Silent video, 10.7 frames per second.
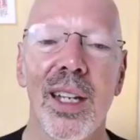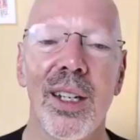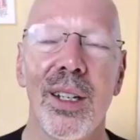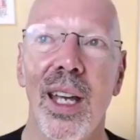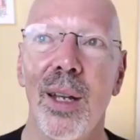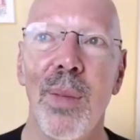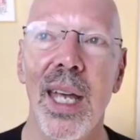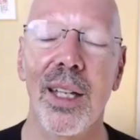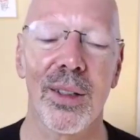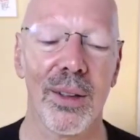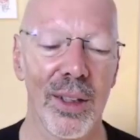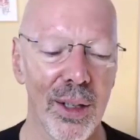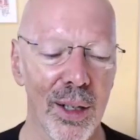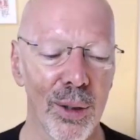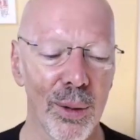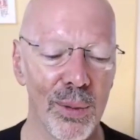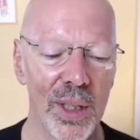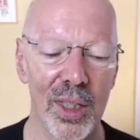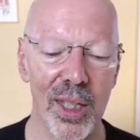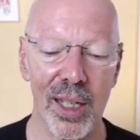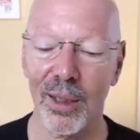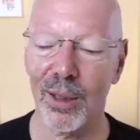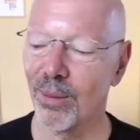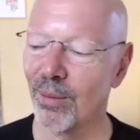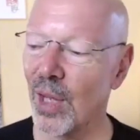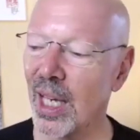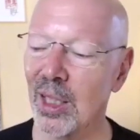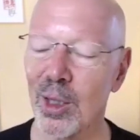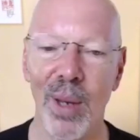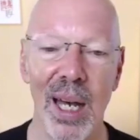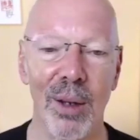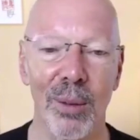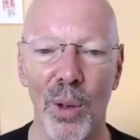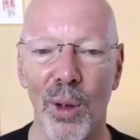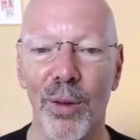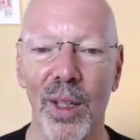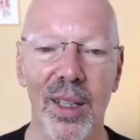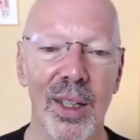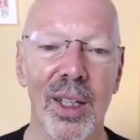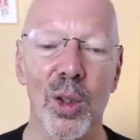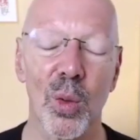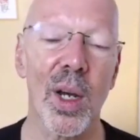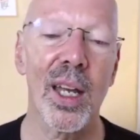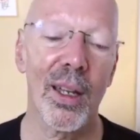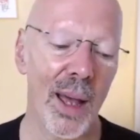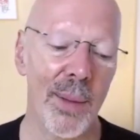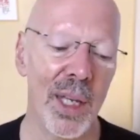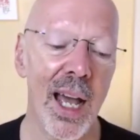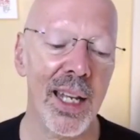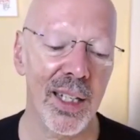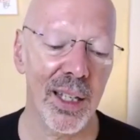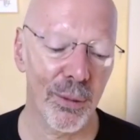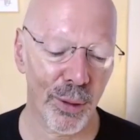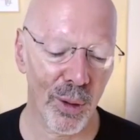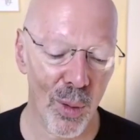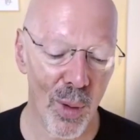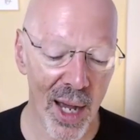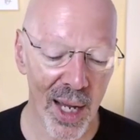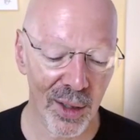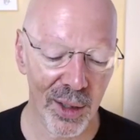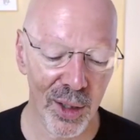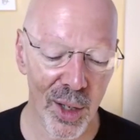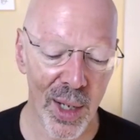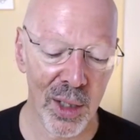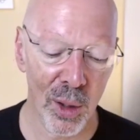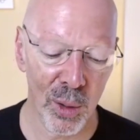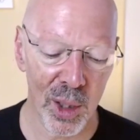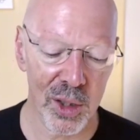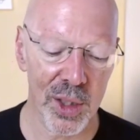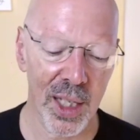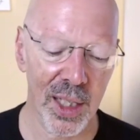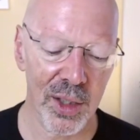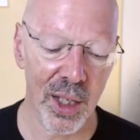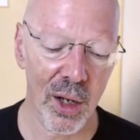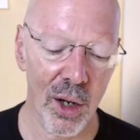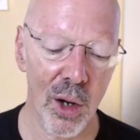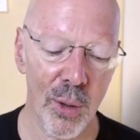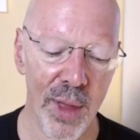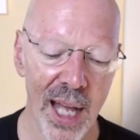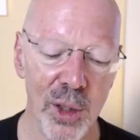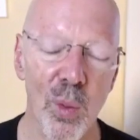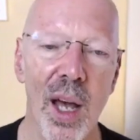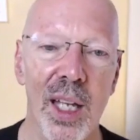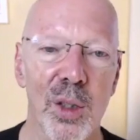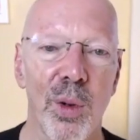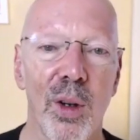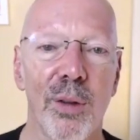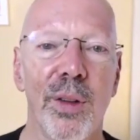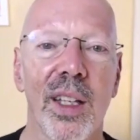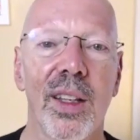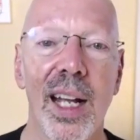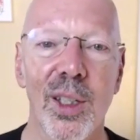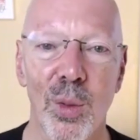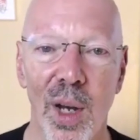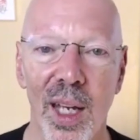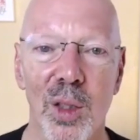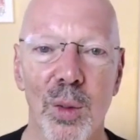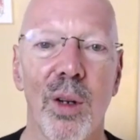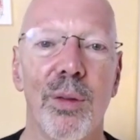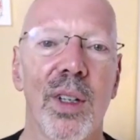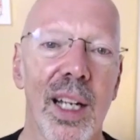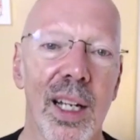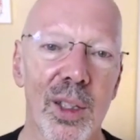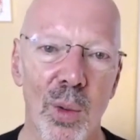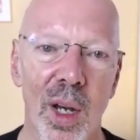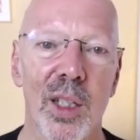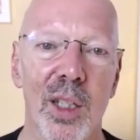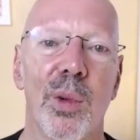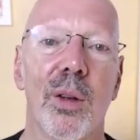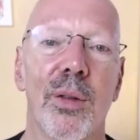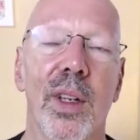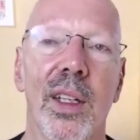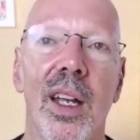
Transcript: and, and make, you know, detailed things about perfect in this way. I mean, I did for a while, you know, I noticed things and I go, oh, that's why it's perfect. That's why it's perfect. That's why it's perfect.